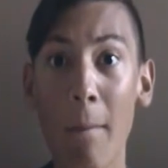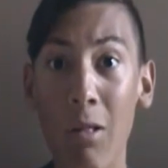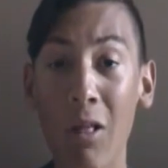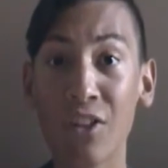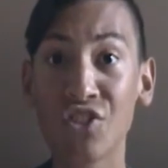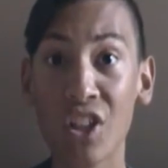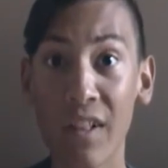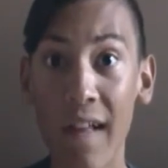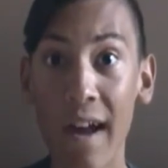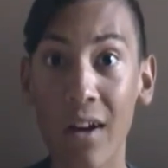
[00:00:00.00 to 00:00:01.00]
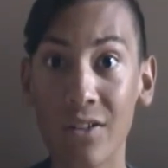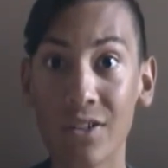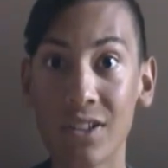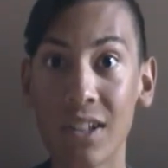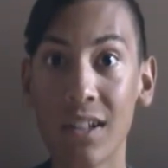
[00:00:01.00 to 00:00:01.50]
plush
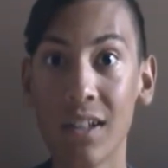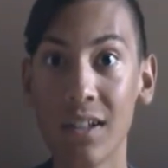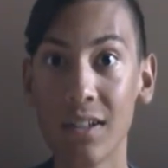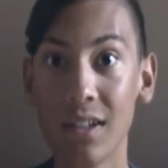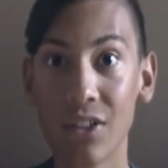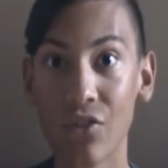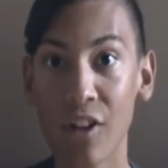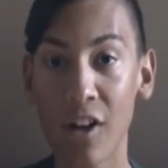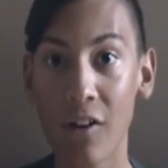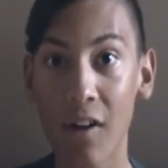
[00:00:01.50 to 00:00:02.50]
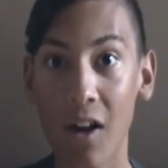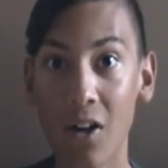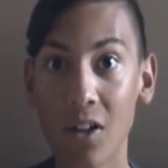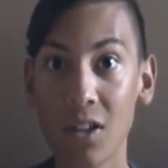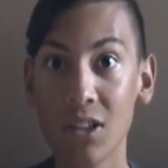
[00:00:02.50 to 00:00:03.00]
clowns is freaking her out.
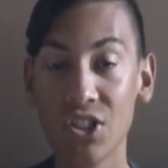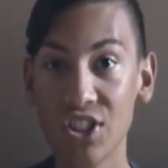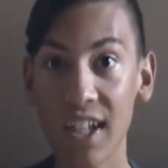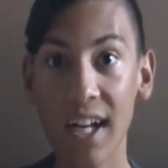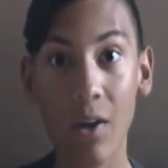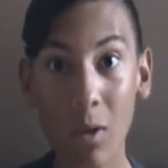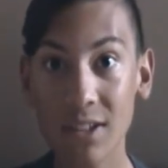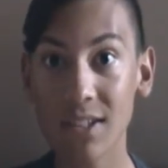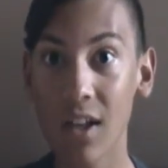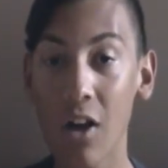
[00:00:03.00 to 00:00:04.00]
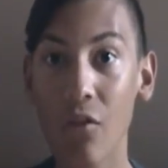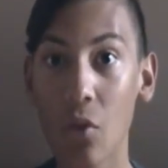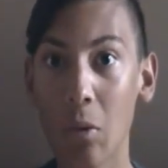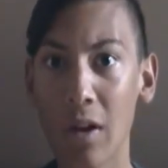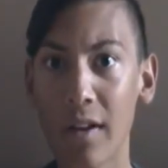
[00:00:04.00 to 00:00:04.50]
She wants the cover
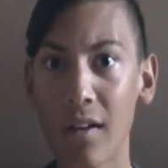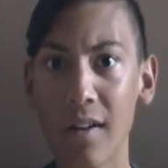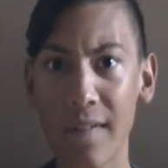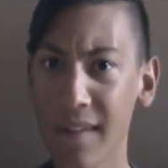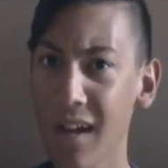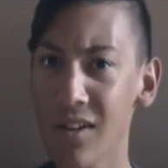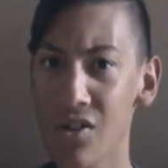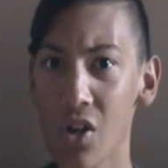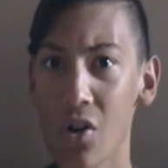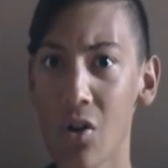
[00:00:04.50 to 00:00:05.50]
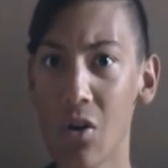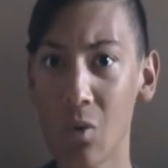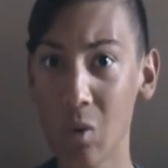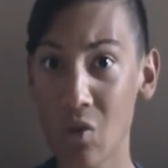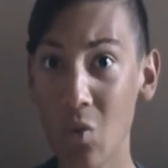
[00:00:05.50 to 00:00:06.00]
one. They ask her
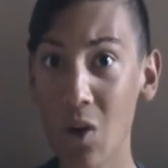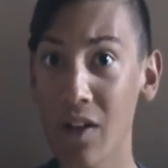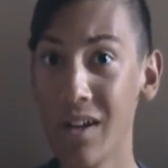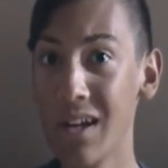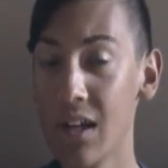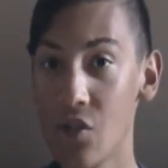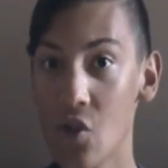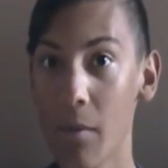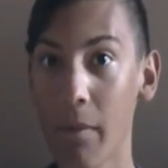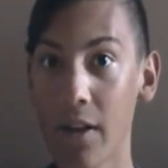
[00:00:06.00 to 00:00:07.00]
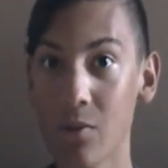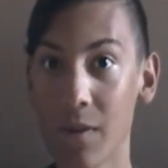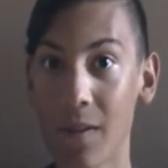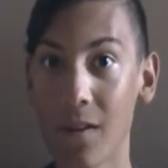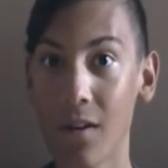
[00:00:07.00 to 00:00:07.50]
which one. She replies
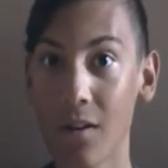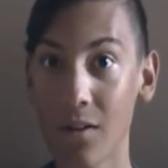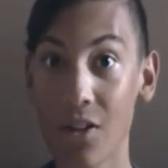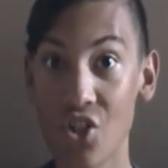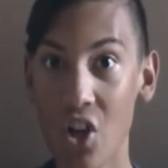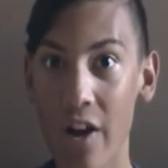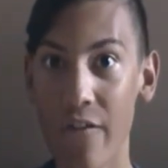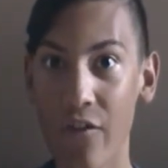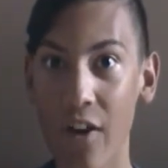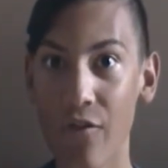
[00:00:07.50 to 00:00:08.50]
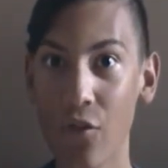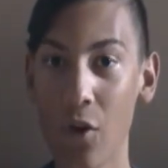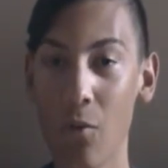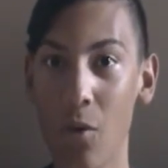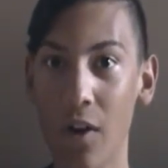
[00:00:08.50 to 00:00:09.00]
with the giant
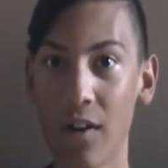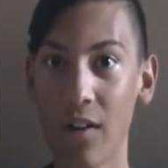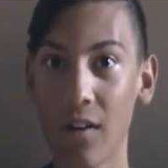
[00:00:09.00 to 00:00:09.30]
5-foot one.